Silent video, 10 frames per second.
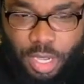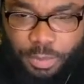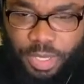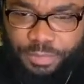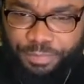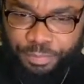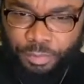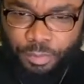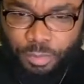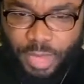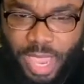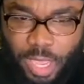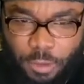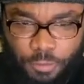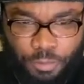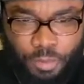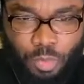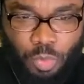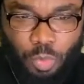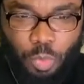But now,
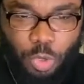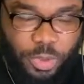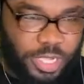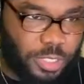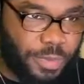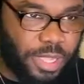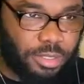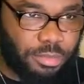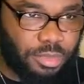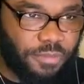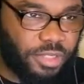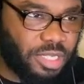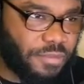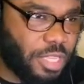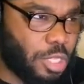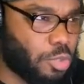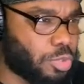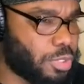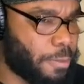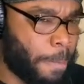what do we expect? The Philadelphia
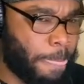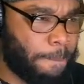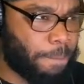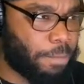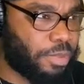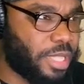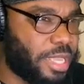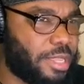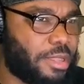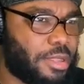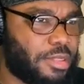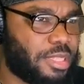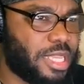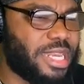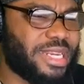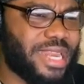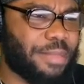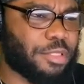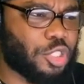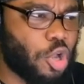Eagles play the
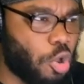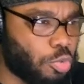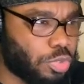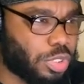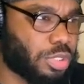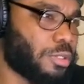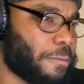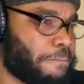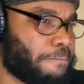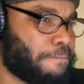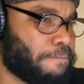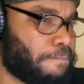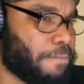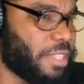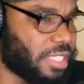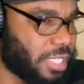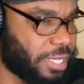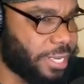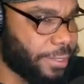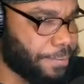Indianapolis Colts this
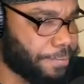Sunday.